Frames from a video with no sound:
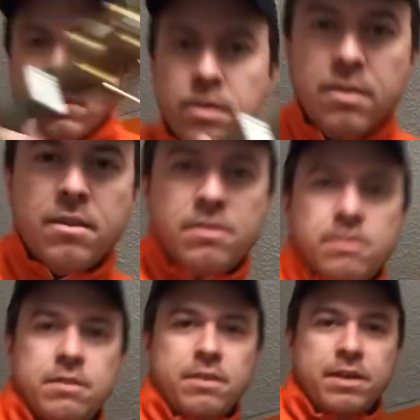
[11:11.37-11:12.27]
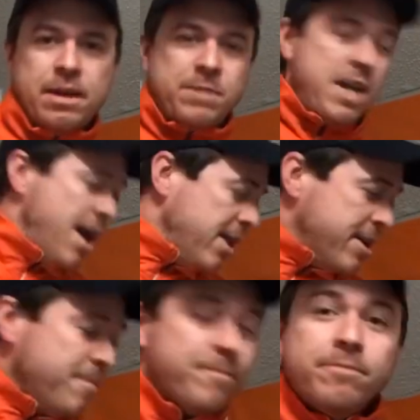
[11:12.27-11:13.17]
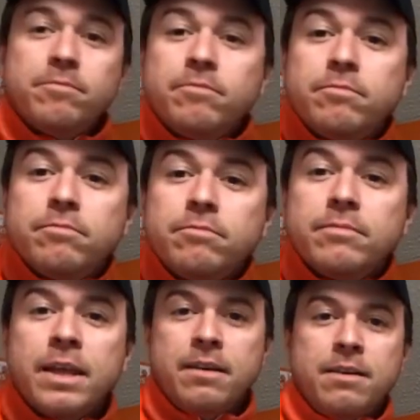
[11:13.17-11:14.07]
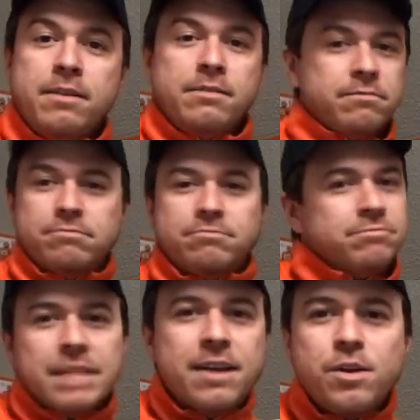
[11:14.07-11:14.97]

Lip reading: I'm telling you. I knew it was coming.